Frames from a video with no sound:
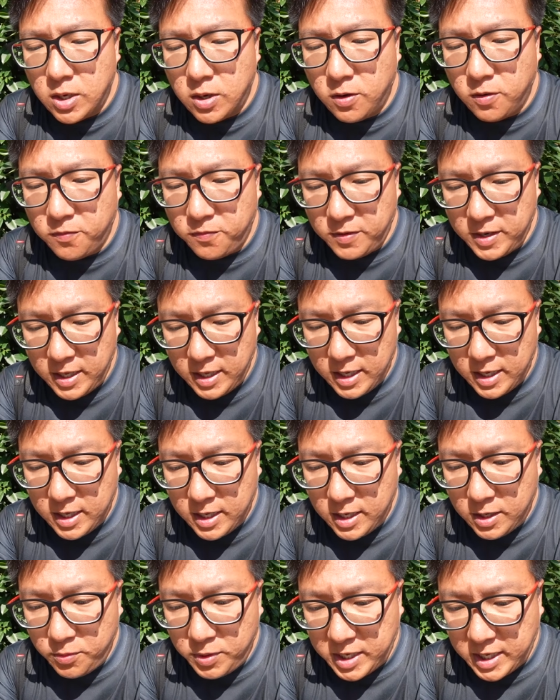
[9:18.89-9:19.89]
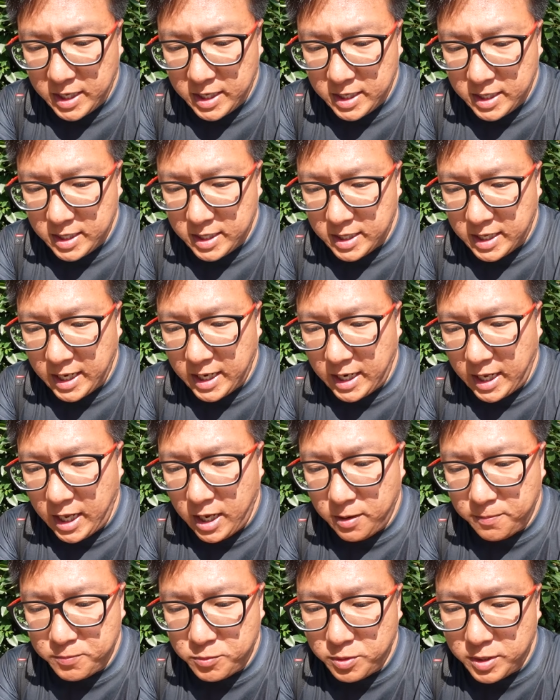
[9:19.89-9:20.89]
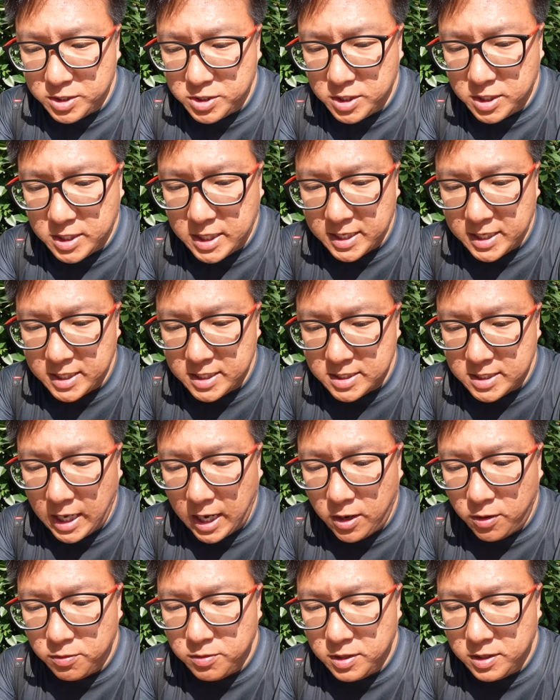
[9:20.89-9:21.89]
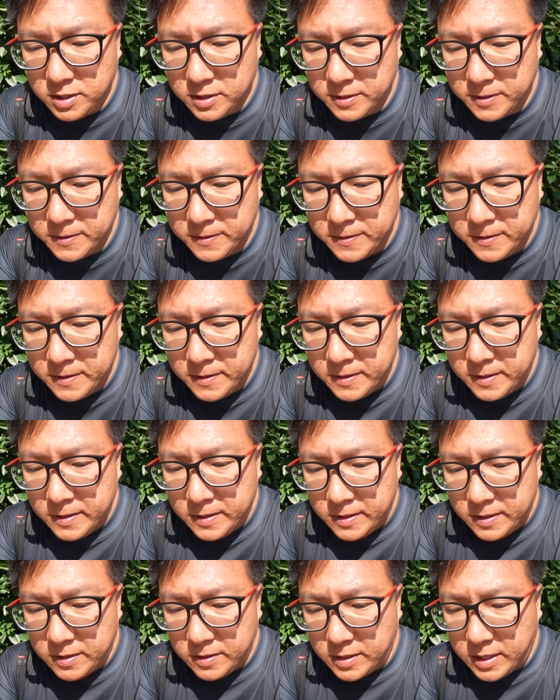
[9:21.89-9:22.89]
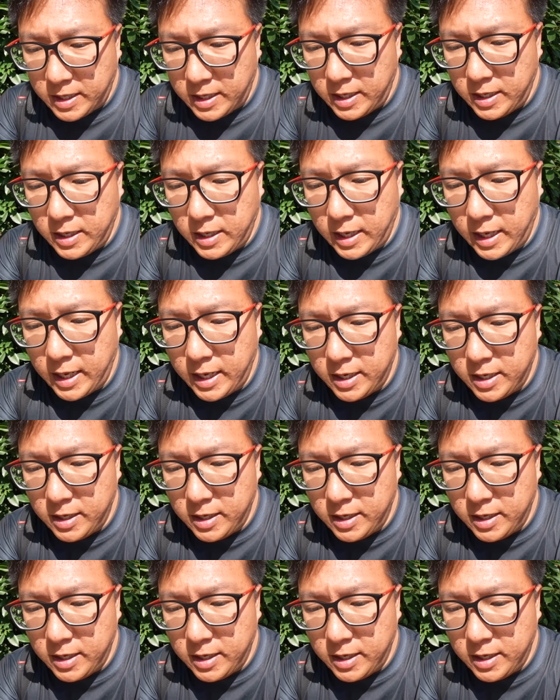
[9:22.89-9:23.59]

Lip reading: Hopefully we can get help to actually this down. Okay, and